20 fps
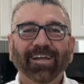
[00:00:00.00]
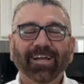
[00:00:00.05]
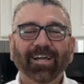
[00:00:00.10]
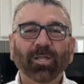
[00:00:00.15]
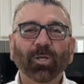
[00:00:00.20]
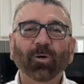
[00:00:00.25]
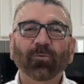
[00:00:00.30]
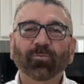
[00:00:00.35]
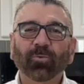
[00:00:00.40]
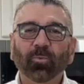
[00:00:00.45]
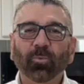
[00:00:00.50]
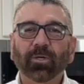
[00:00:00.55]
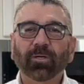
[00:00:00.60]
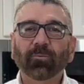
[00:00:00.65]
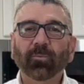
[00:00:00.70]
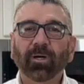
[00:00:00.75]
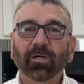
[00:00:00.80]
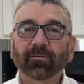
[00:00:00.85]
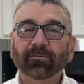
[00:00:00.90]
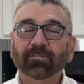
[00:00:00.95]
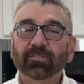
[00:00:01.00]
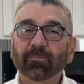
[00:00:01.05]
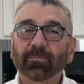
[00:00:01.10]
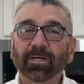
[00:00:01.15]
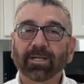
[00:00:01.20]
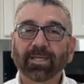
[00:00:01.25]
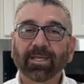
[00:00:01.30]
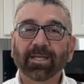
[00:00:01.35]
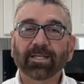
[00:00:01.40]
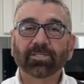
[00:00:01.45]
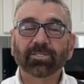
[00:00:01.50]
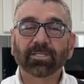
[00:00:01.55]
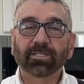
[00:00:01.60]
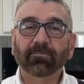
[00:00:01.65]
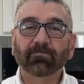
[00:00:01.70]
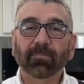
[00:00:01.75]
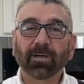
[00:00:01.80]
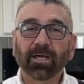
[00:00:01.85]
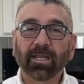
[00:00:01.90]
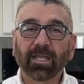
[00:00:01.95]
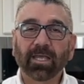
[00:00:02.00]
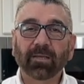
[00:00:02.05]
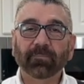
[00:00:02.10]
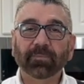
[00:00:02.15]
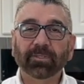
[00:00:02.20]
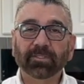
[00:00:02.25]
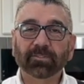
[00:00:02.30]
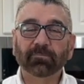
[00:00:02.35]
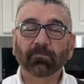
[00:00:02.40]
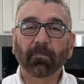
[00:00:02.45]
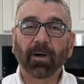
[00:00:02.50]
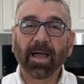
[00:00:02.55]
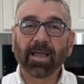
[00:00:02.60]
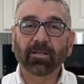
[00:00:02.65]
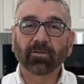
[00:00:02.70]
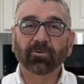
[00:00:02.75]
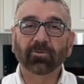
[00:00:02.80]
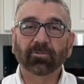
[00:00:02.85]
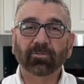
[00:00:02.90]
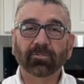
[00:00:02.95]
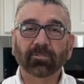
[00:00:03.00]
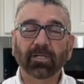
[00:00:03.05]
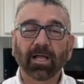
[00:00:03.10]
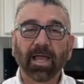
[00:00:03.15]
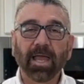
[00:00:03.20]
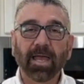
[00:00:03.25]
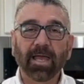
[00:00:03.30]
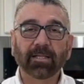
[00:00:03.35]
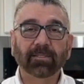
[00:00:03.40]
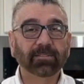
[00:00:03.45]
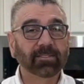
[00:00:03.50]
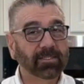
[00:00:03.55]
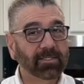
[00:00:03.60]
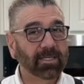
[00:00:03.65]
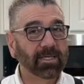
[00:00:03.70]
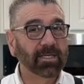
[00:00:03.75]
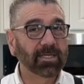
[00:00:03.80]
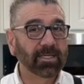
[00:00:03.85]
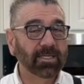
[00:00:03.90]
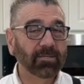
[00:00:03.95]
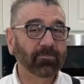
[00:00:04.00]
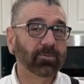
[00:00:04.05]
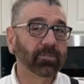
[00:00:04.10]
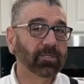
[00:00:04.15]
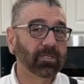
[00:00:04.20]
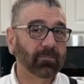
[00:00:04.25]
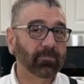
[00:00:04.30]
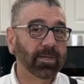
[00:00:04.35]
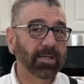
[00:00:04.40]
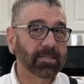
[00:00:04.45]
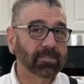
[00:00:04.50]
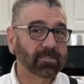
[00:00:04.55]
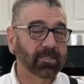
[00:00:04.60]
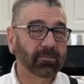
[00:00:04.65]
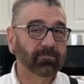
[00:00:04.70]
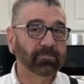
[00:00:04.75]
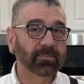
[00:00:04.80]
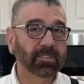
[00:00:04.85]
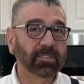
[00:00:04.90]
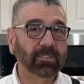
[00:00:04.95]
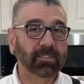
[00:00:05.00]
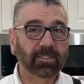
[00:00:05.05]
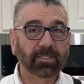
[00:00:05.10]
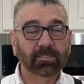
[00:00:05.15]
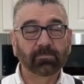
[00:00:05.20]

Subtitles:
Hello everyone, welcome to my kitchen. My name is Michael and today we're going to make something that's